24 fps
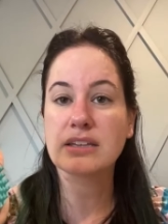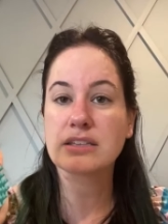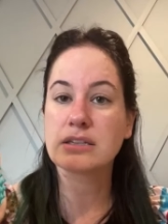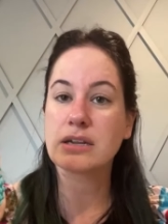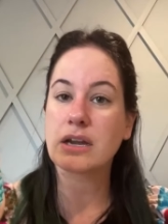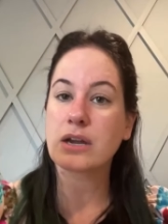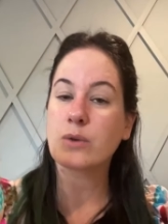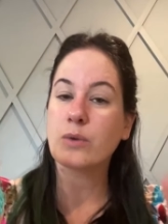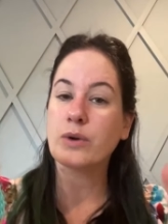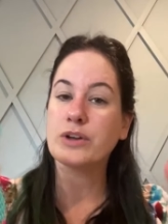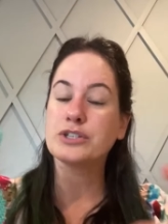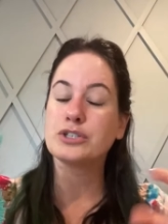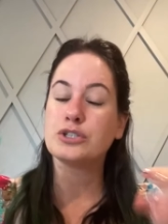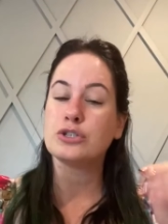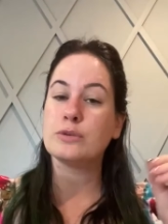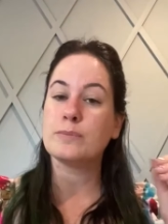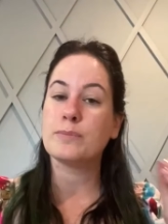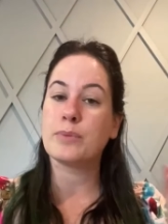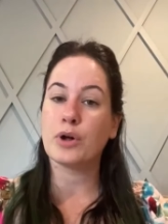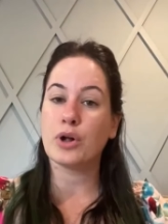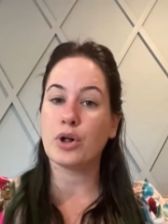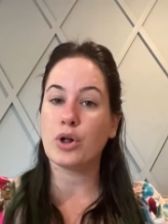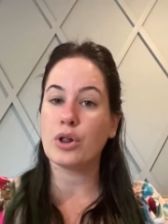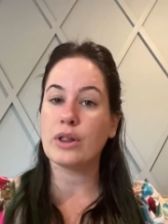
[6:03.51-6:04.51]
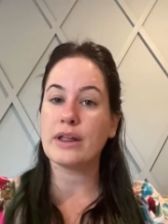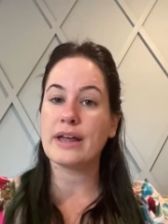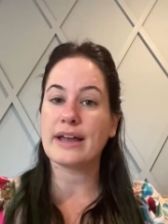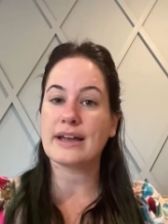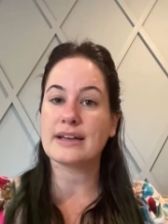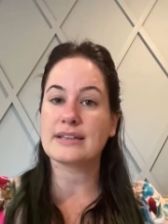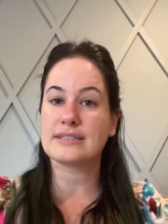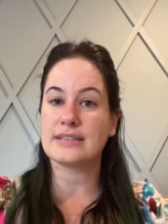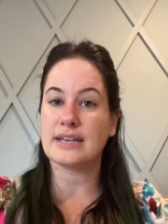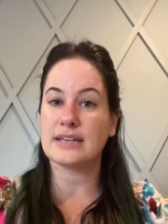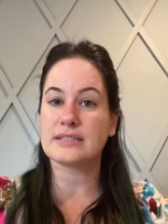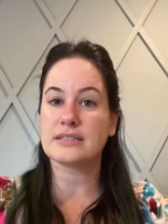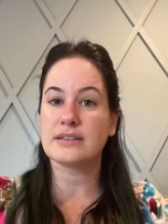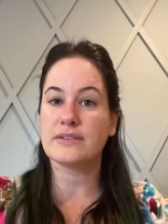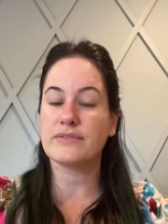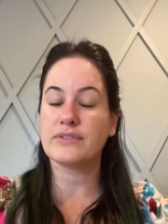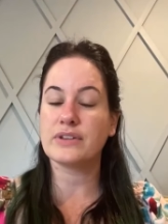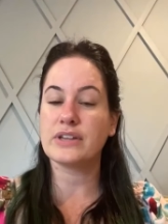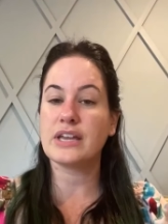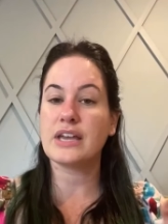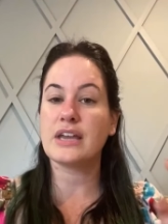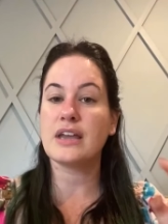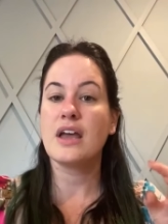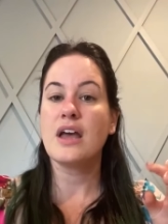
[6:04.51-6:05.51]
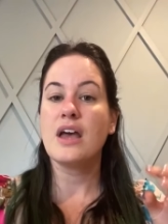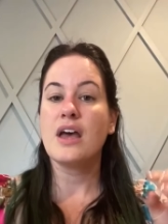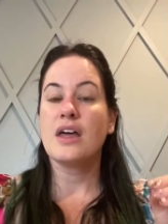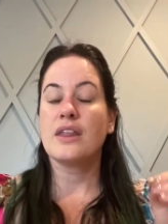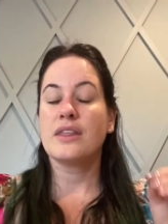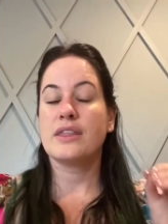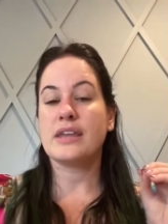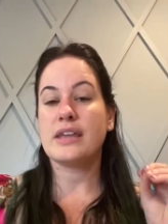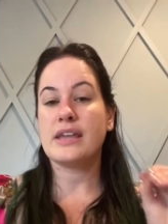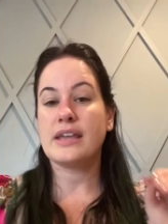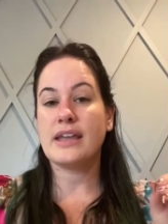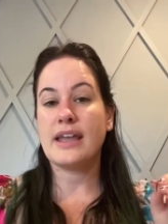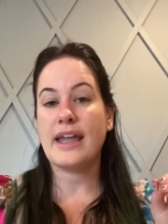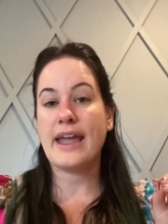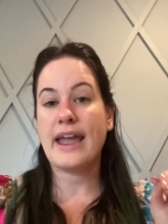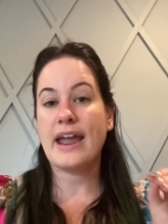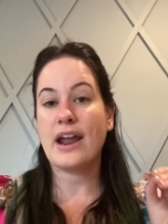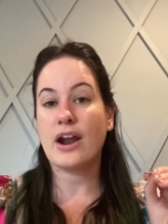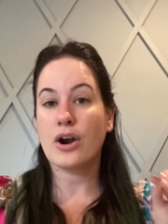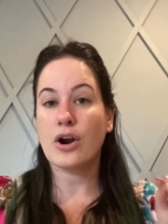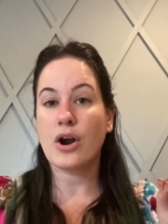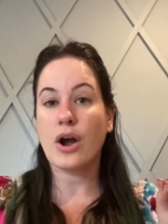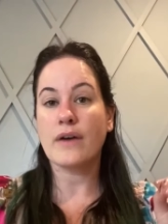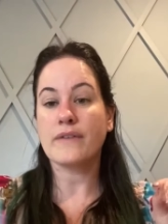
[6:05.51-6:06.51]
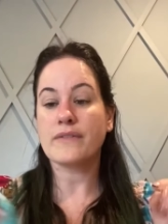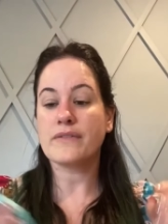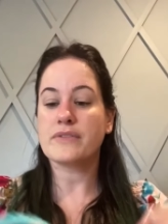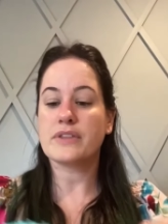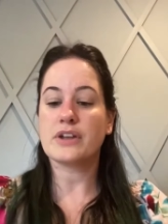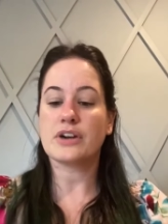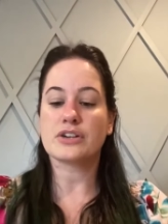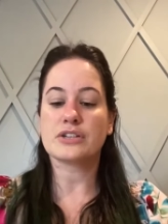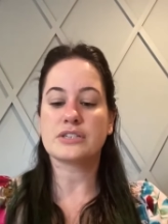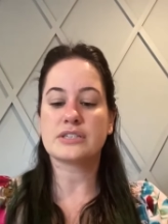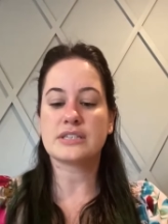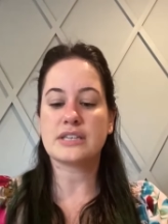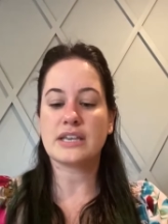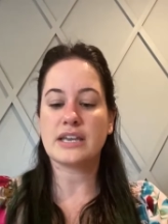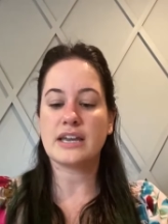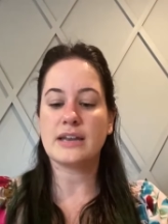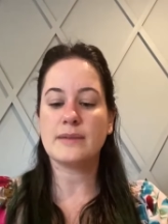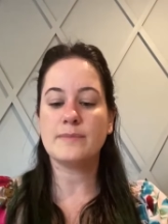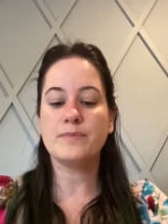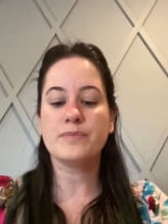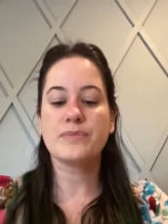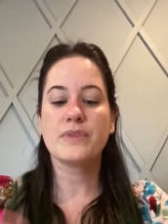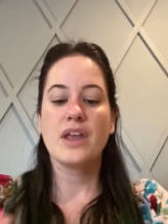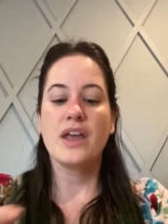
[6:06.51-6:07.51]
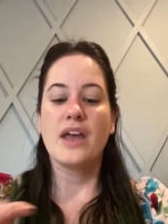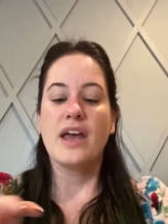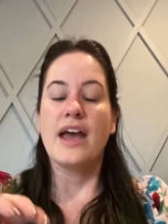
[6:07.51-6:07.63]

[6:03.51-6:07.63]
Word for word: It's not going to pull excessively the hair off of their skin.